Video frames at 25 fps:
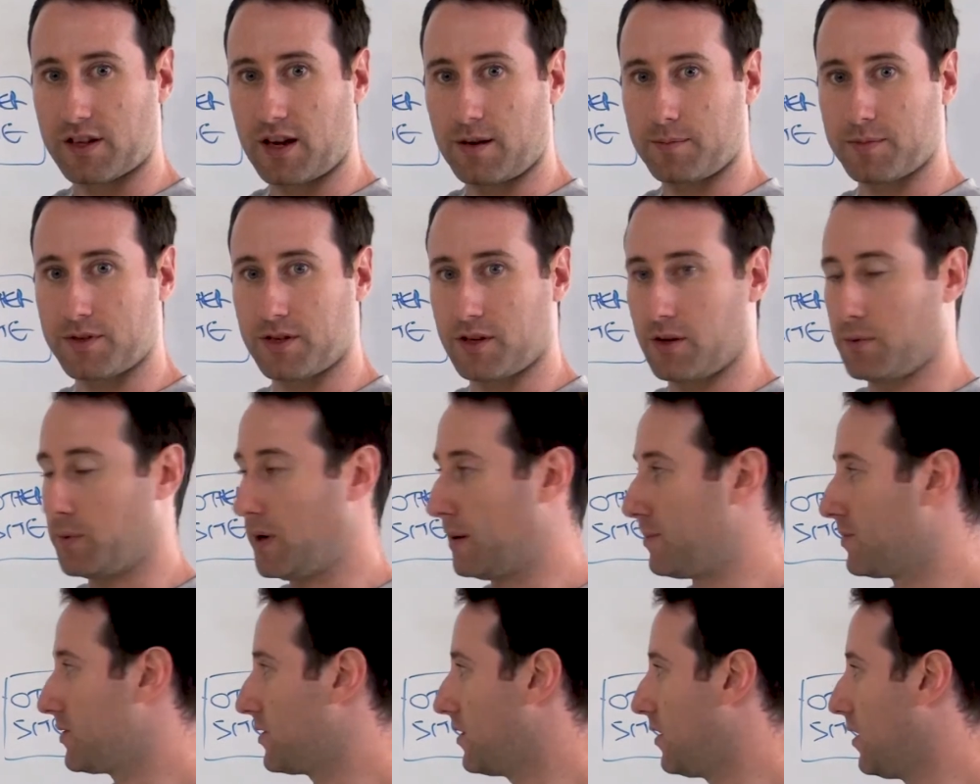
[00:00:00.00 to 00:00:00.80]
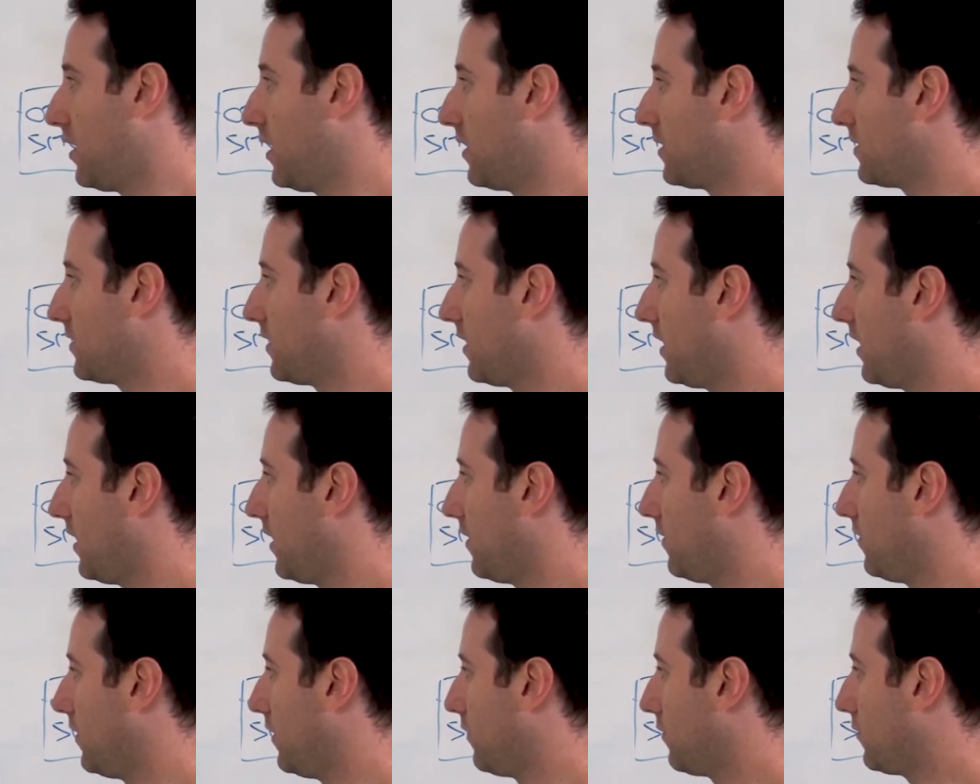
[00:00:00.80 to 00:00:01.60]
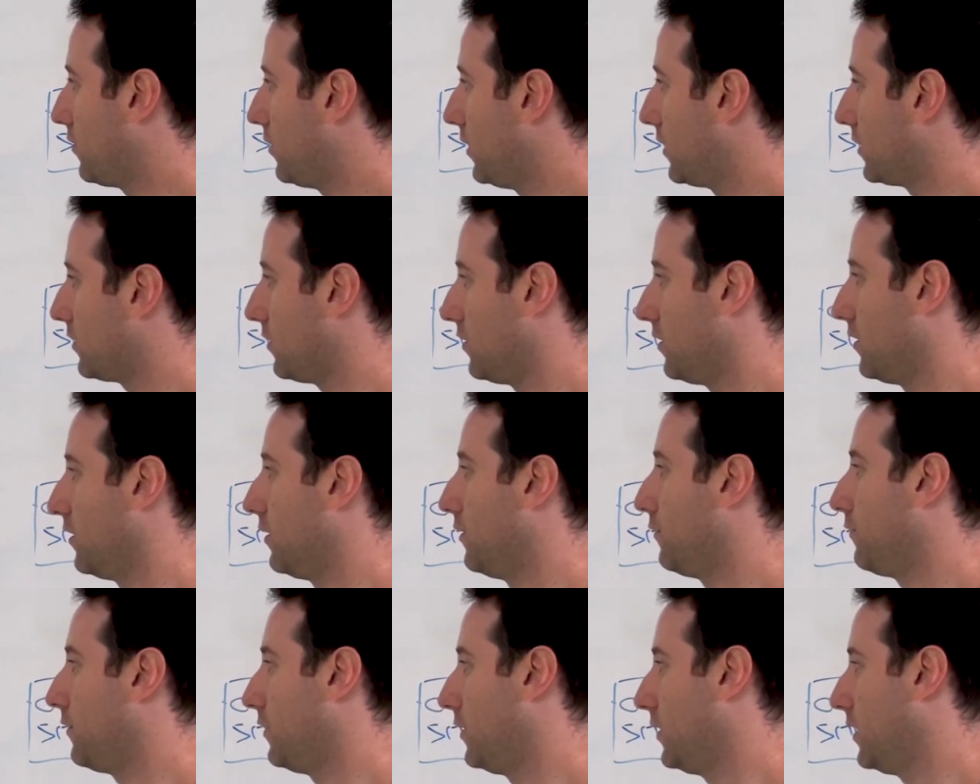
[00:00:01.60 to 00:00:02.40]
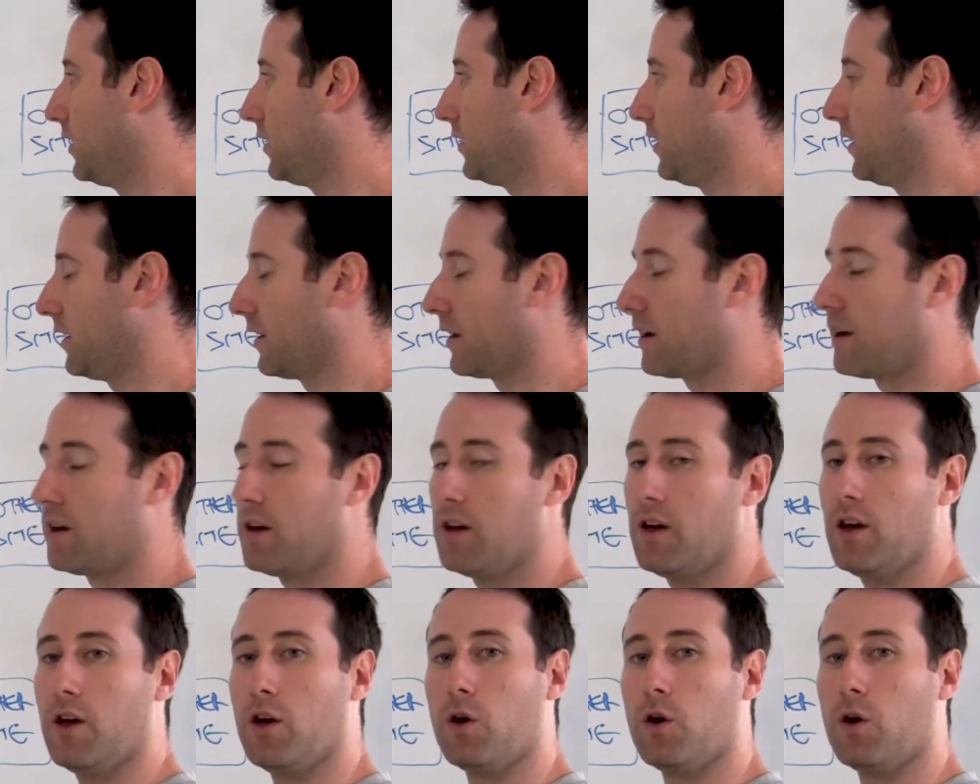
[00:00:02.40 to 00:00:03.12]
come to your website and they've clicked on an affiliate link.